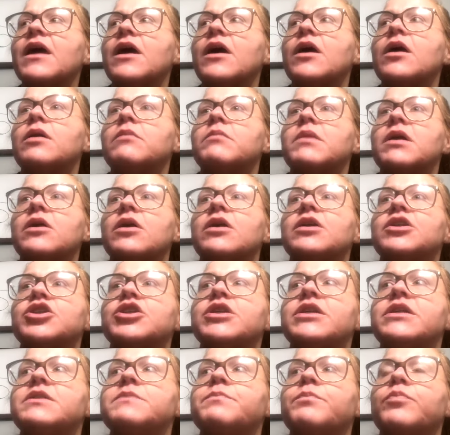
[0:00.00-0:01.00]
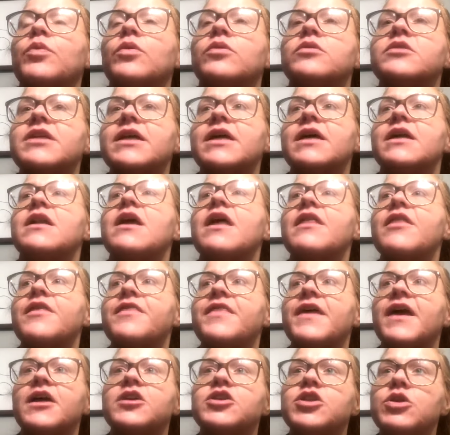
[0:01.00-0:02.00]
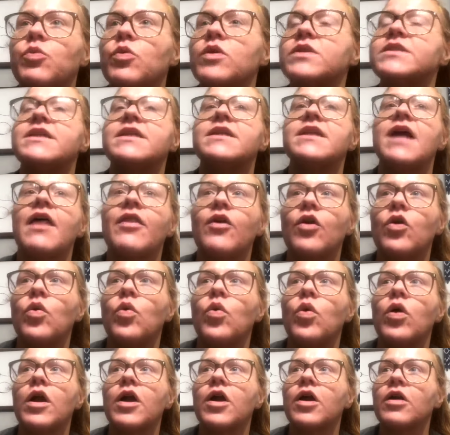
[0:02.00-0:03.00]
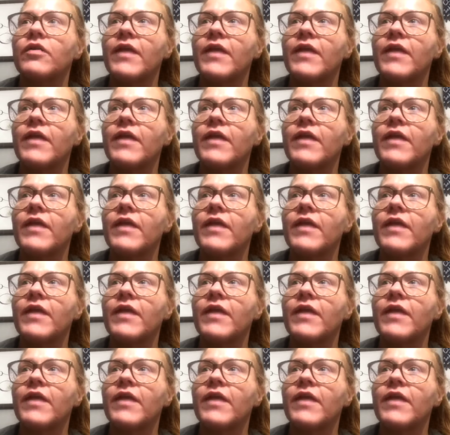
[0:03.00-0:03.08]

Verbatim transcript: oh my God, she's posting another thing, she wants another order.